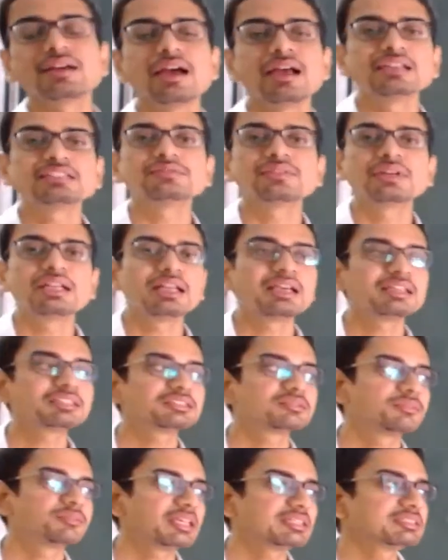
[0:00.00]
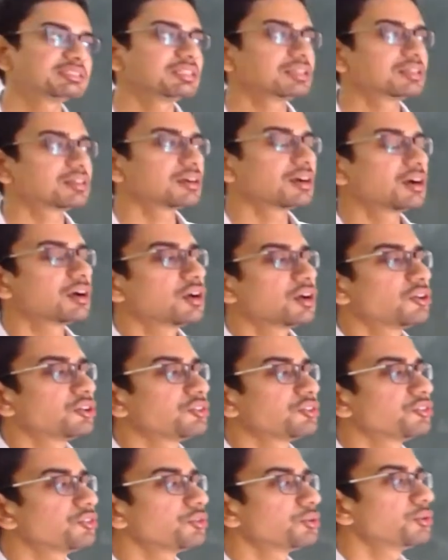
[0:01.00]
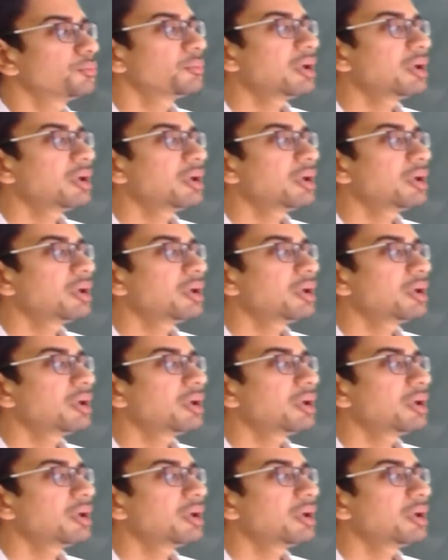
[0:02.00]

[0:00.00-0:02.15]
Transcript: as well as basic. So